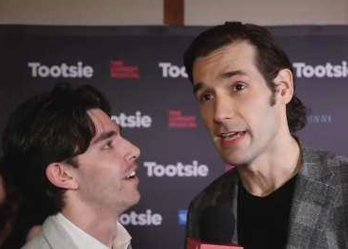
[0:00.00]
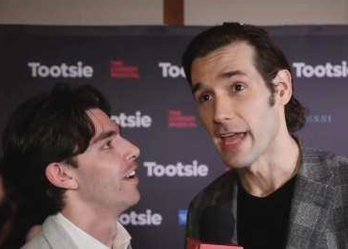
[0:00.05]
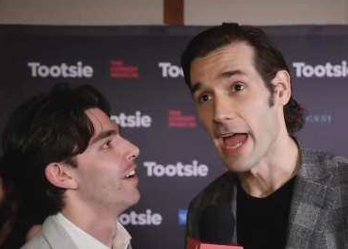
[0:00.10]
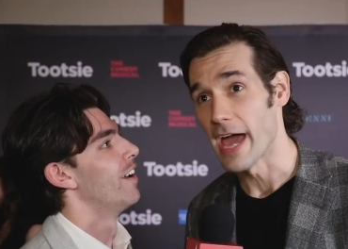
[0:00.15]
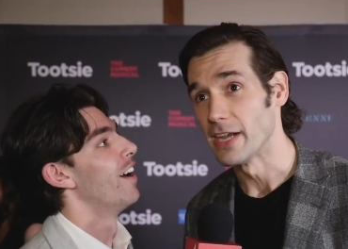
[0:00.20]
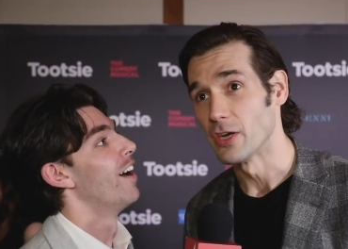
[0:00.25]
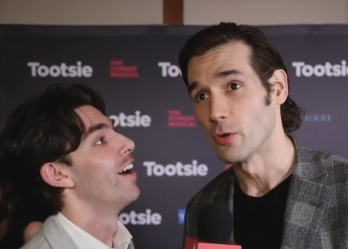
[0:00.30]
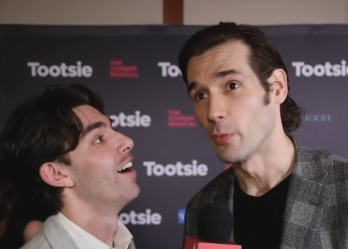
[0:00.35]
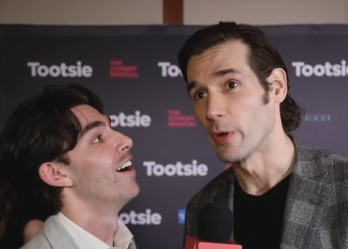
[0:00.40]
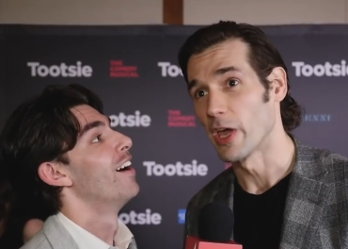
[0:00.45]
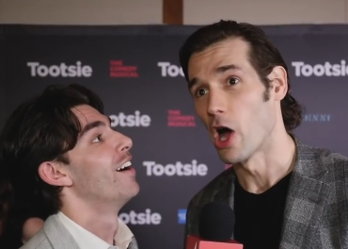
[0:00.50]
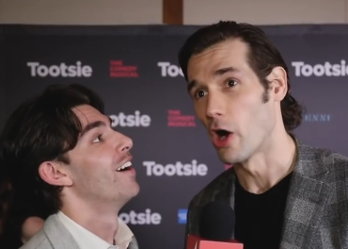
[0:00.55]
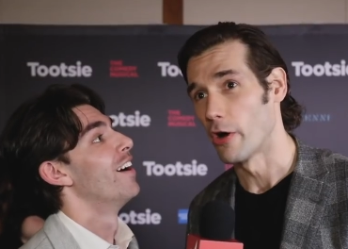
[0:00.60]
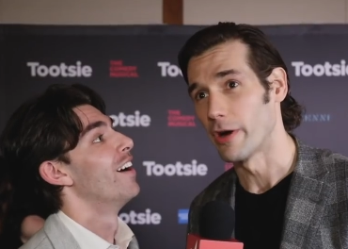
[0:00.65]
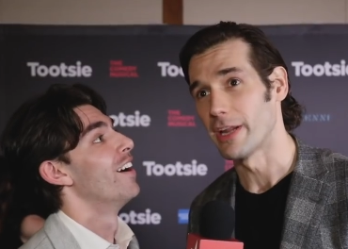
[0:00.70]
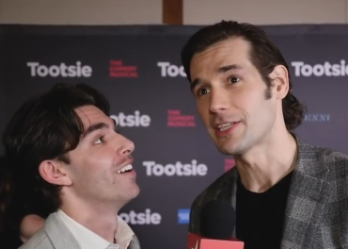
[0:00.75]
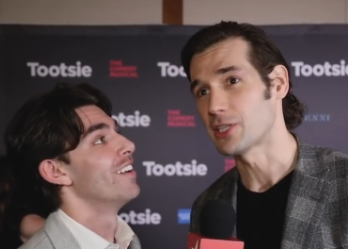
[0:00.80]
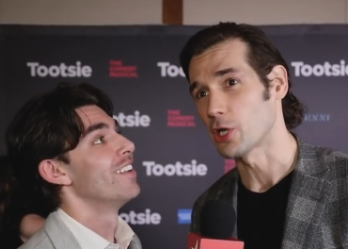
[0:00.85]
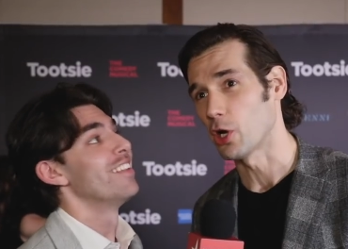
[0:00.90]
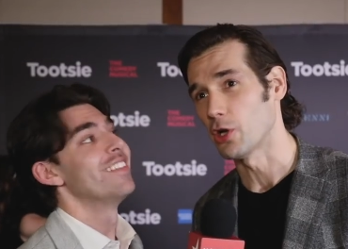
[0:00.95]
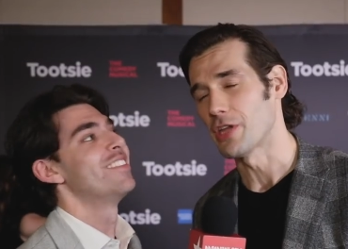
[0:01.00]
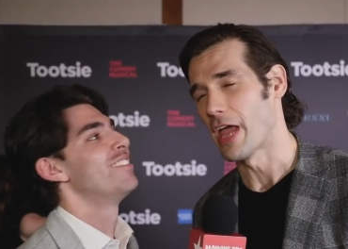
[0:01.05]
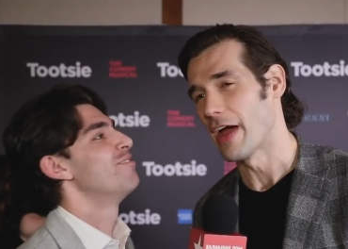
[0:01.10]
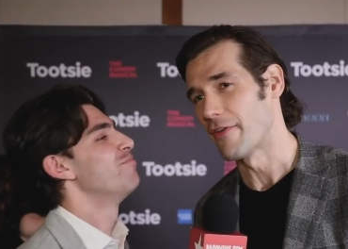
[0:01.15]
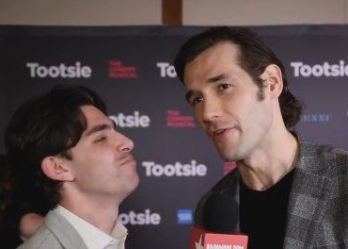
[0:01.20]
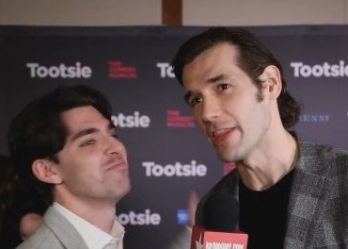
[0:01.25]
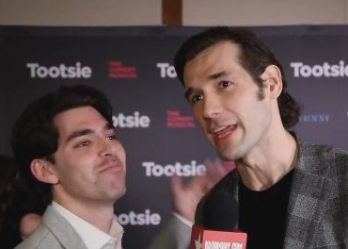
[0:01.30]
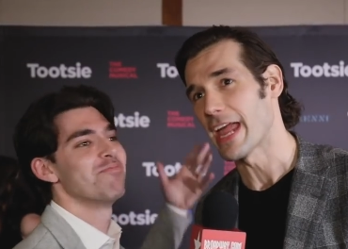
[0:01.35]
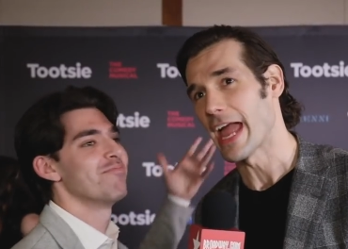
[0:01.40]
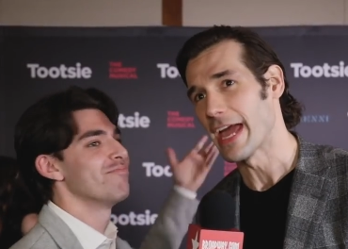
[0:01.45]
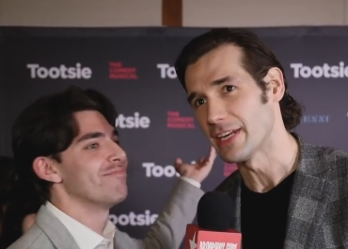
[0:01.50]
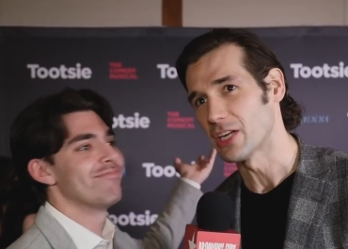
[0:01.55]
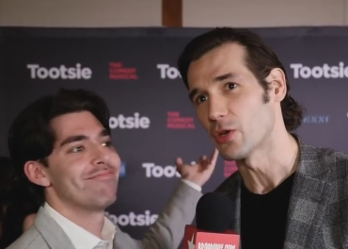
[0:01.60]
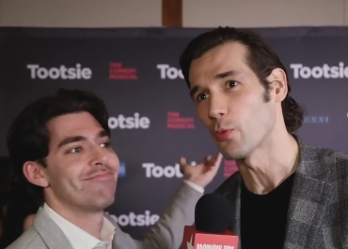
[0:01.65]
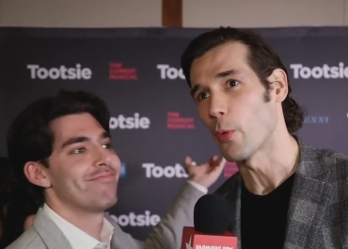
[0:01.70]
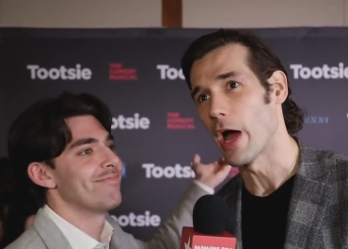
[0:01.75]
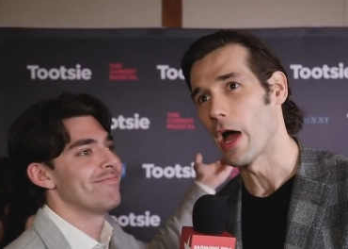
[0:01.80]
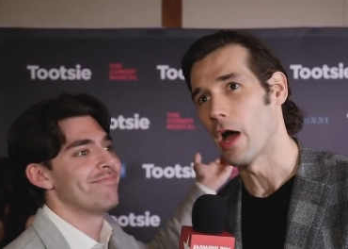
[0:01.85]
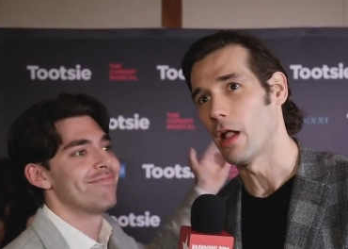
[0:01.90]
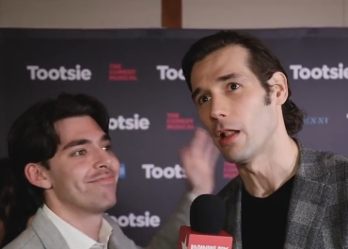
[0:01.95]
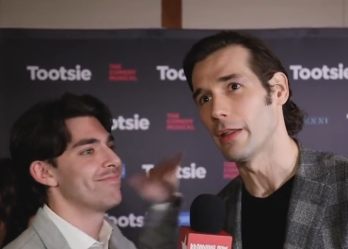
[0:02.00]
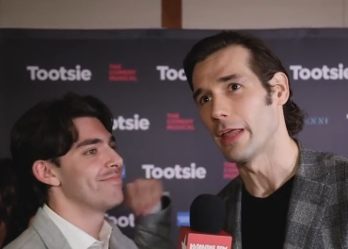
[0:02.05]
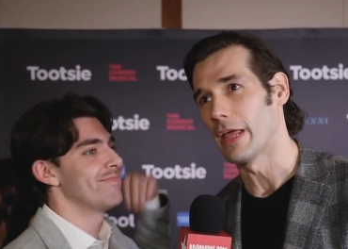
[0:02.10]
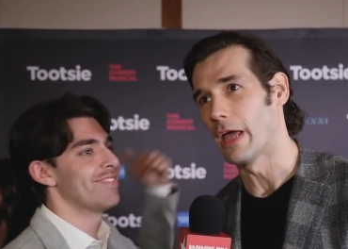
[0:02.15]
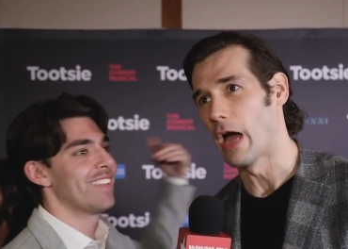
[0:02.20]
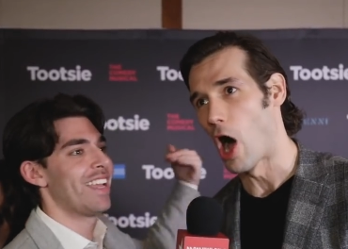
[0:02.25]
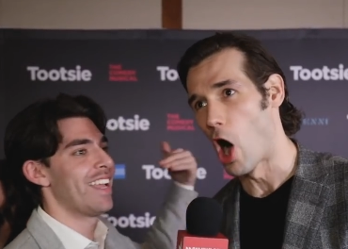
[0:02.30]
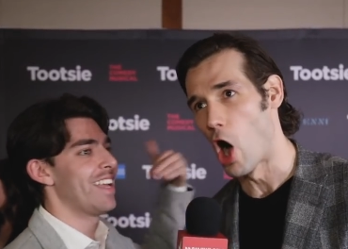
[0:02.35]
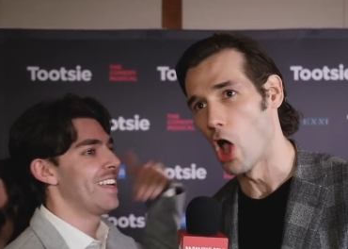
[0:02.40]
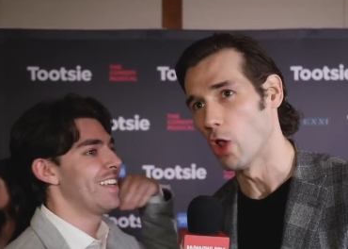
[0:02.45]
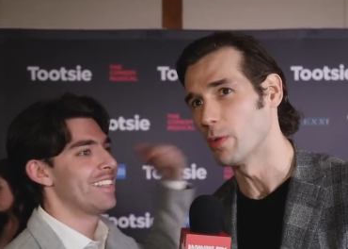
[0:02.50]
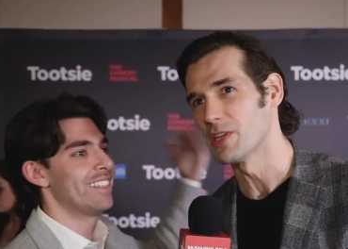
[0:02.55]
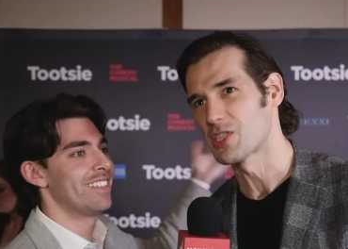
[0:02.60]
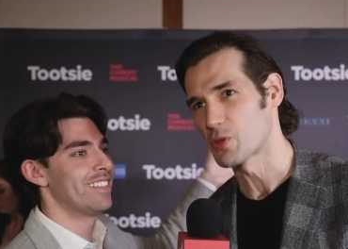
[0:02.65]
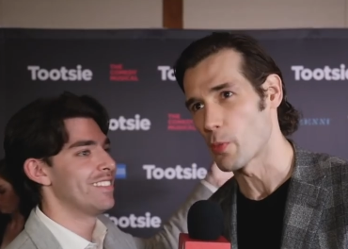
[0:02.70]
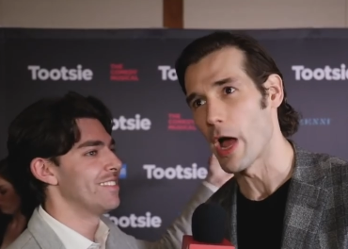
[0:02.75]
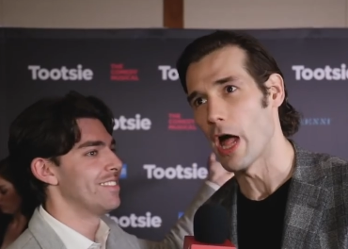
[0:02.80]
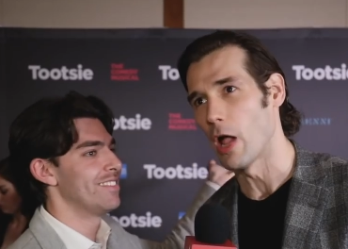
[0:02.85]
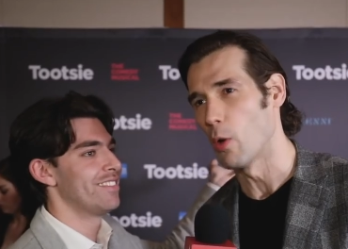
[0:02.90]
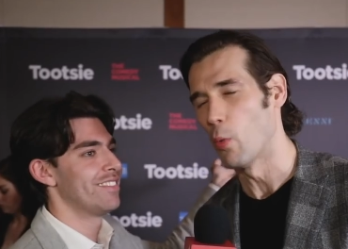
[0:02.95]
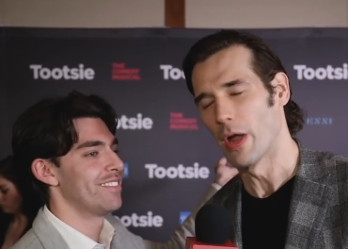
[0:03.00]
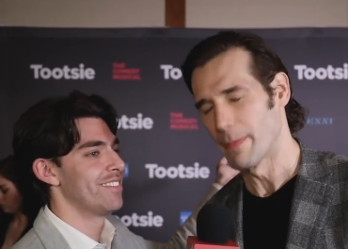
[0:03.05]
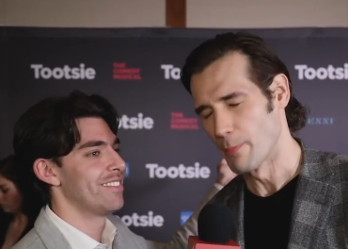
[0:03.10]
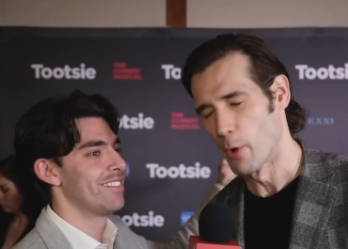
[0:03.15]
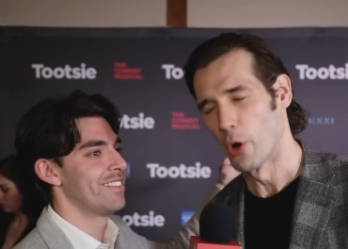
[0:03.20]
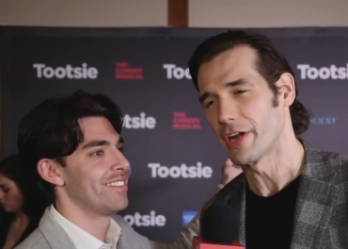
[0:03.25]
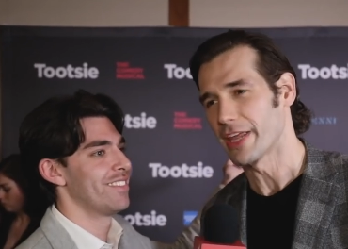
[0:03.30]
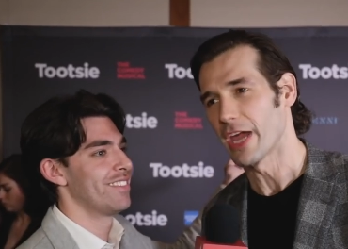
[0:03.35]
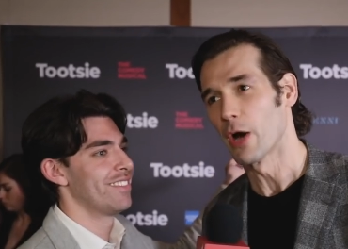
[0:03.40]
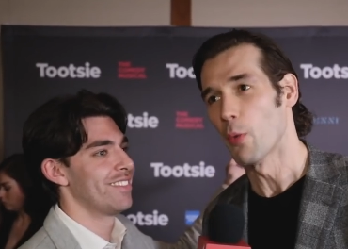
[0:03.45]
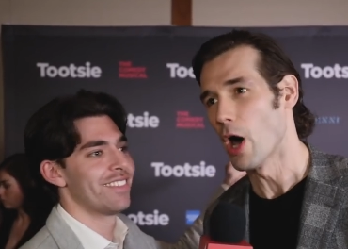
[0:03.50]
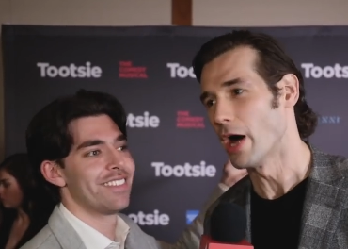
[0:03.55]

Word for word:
Speaker 1: The end. We already told everything ended well. All was well. What more do you